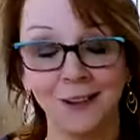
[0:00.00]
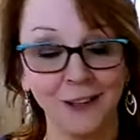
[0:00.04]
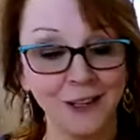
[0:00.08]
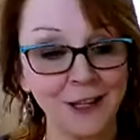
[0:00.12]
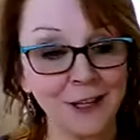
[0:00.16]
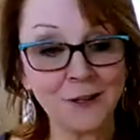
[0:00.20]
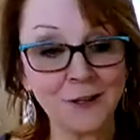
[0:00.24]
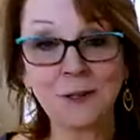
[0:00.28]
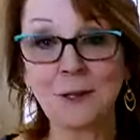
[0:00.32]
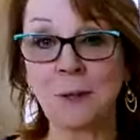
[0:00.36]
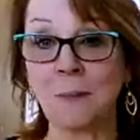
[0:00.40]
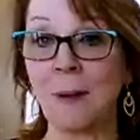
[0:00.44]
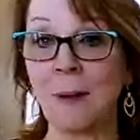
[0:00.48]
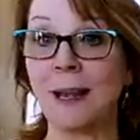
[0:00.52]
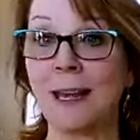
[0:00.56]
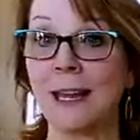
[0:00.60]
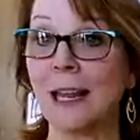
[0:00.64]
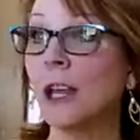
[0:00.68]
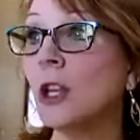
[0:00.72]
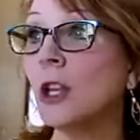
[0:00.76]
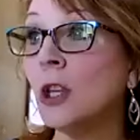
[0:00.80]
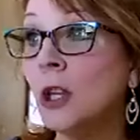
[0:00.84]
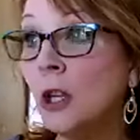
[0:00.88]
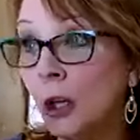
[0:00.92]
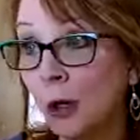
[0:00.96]
Here's the money.
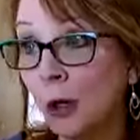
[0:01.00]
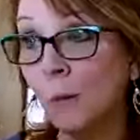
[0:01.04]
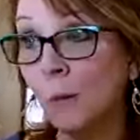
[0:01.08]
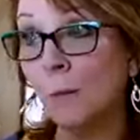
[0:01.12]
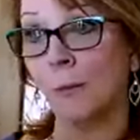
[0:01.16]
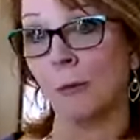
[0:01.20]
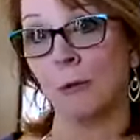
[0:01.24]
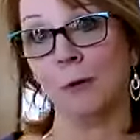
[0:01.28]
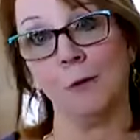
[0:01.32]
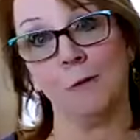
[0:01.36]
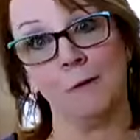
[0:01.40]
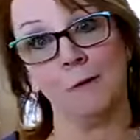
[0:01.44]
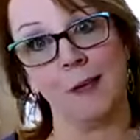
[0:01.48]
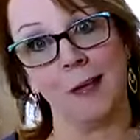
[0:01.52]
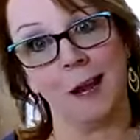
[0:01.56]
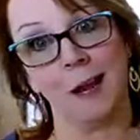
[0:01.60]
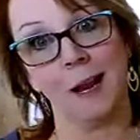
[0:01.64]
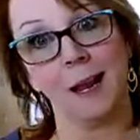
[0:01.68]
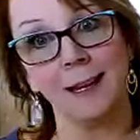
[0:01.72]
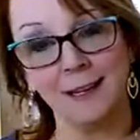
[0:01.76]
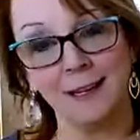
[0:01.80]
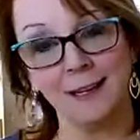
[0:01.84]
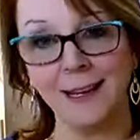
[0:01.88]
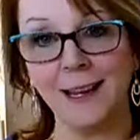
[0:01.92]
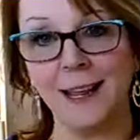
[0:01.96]
You prove that I
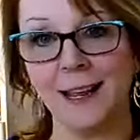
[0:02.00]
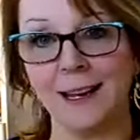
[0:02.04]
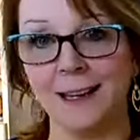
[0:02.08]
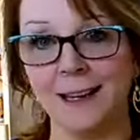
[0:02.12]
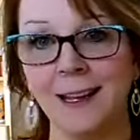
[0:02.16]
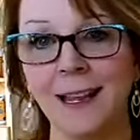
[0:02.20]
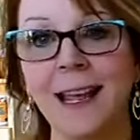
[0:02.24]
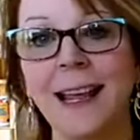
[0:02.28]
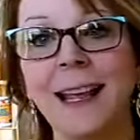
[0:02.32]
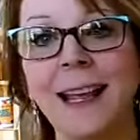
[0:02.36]
did.